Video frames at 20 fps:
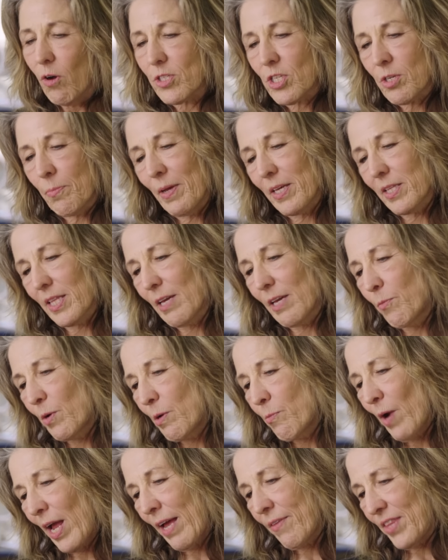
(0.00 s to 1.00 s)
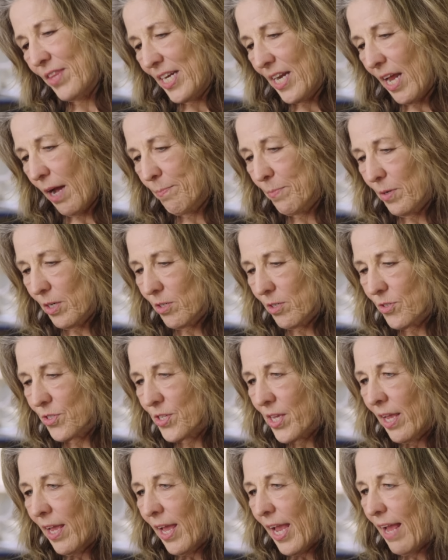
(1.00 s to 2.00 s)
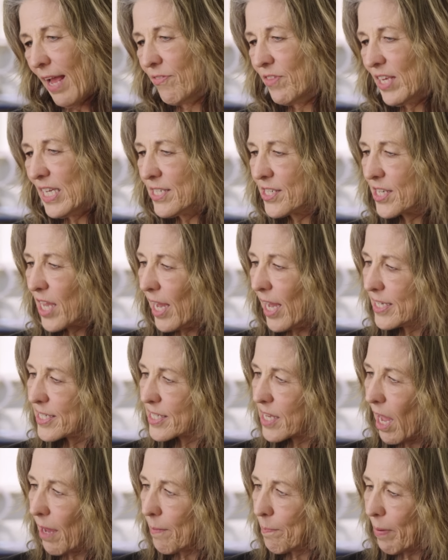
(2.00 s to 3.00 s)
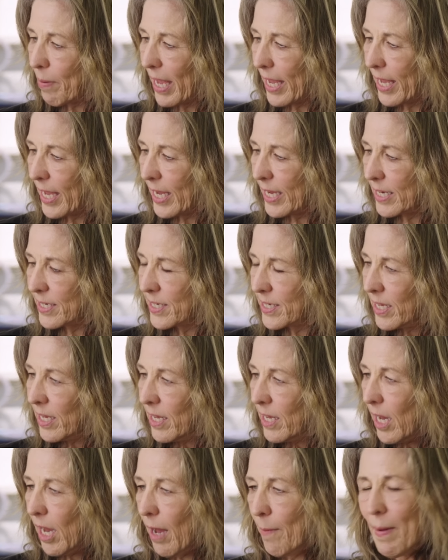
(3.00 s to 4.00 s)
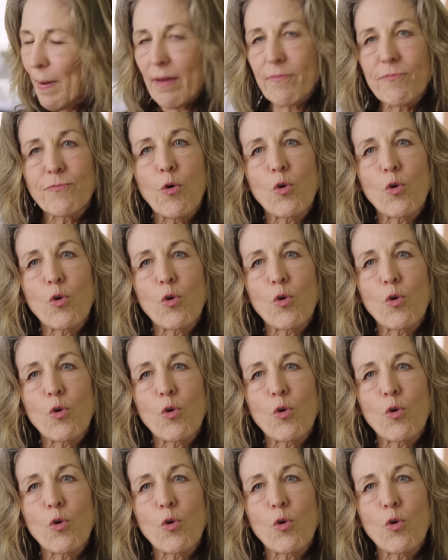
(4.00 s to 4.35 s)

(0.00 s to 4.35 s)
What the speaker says: Ultimately, we ran the numbers and these guys got paid about